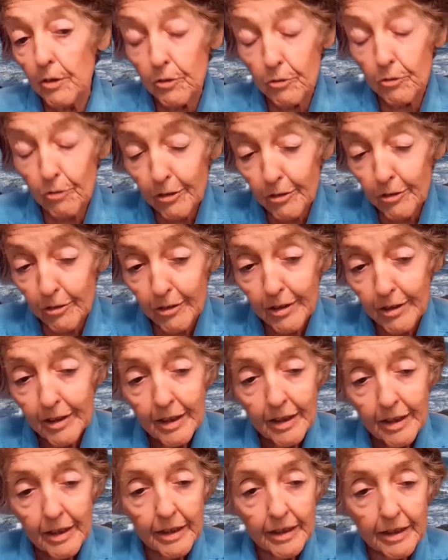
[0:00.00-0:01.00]
instructor.
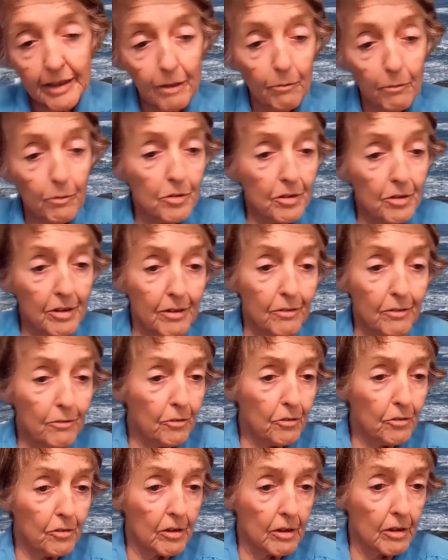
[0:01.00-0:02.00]
And I wasn't
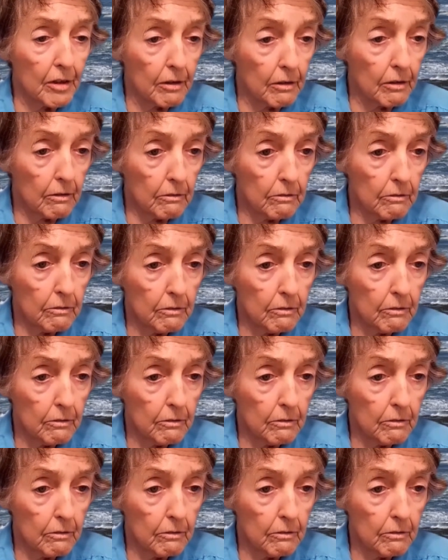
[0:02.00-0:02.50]
interested in it.